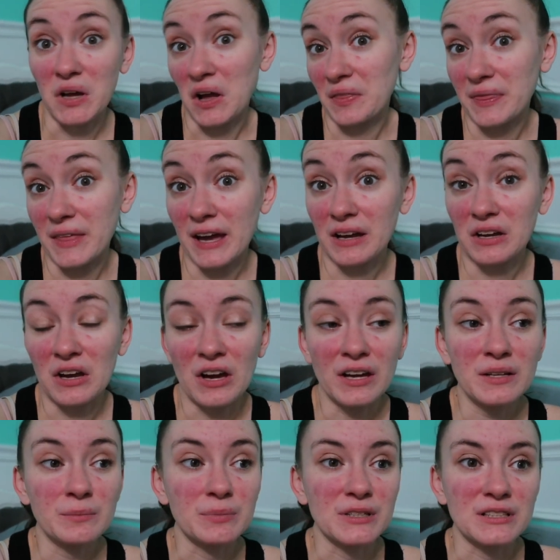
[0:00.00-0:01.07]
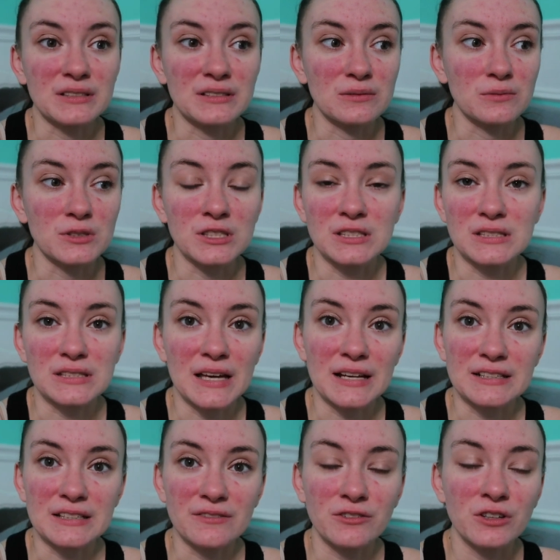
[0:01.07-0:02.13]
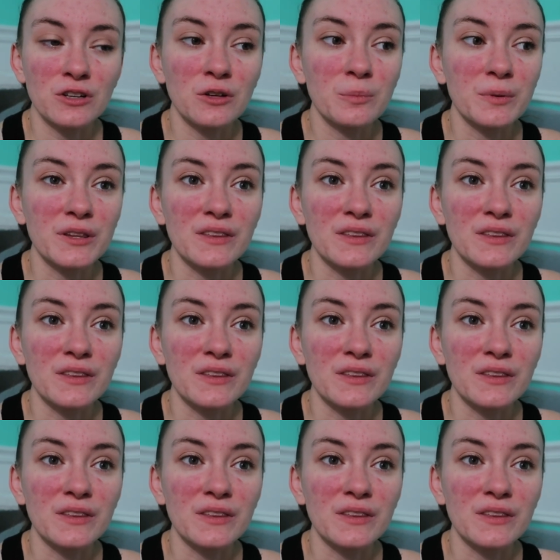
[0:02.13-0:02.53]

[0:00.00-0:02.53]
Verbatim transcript: got that cut because it wasn't that difficult.